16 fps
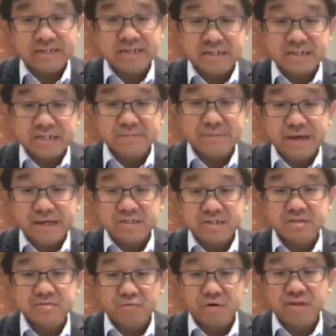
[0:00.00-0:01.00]
the
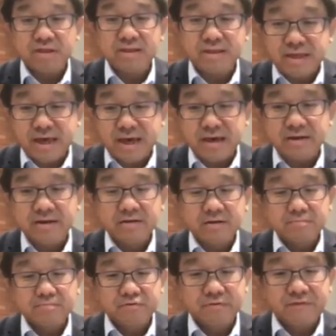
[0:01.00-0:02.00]
space within
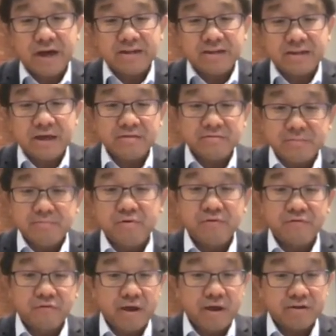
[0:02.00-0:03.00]
that, providing that
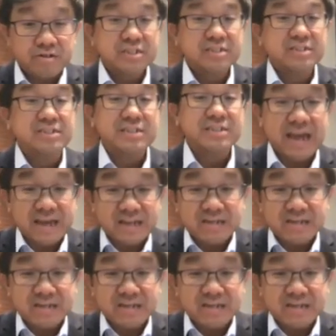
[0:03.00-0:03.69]
3.4 air changing and